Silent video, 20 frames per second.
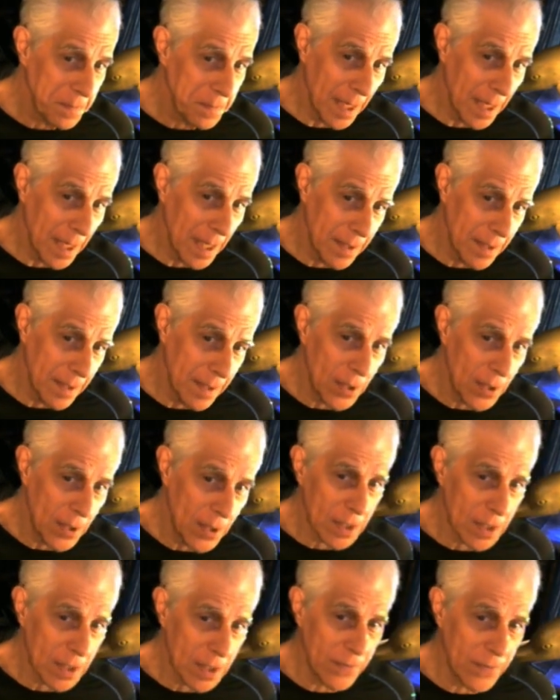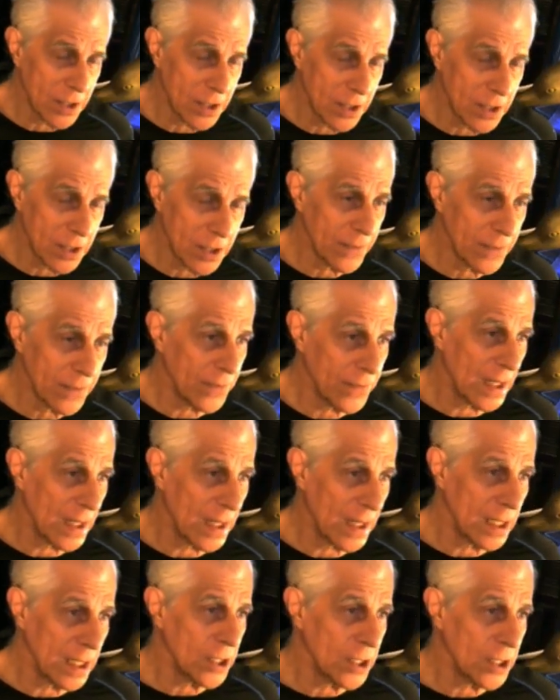And if you have a conviction for a
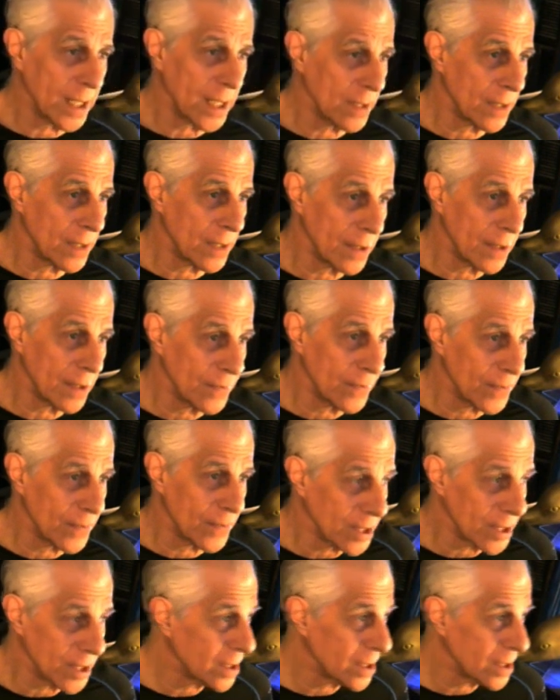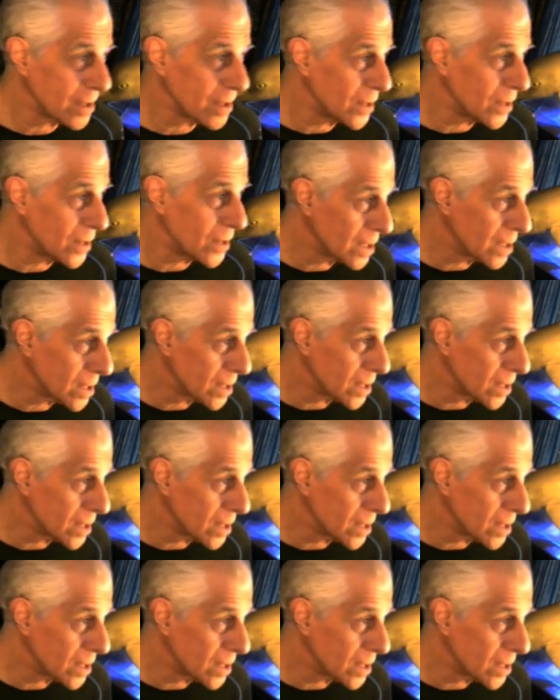felony, you can't run for president of the United